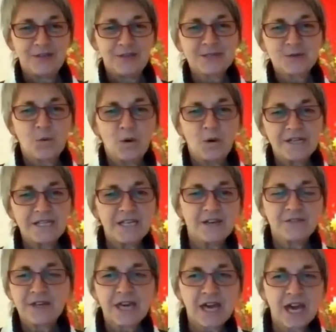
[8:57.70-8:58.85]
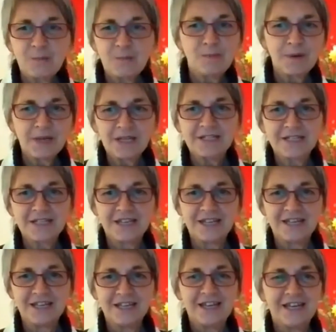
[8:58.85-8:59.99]
this quality of
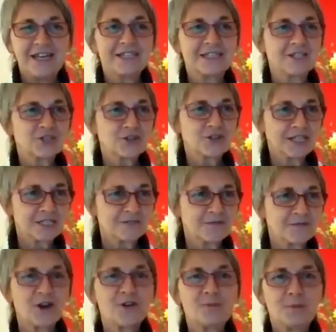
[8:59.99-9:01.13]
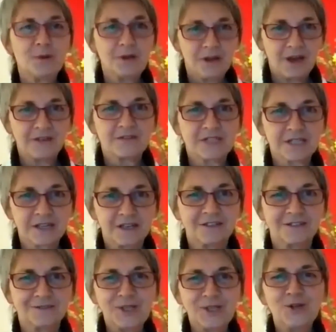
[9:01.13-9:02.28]
capability is a transferable life
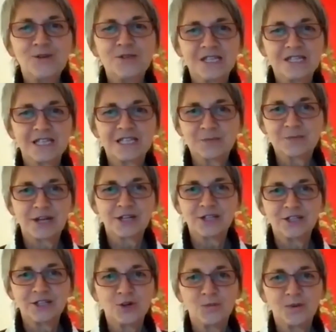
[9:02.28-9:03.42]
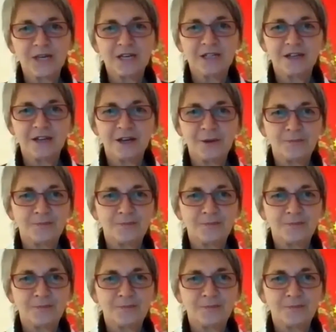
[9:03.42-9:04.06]
skill. We use this expression, don't we, in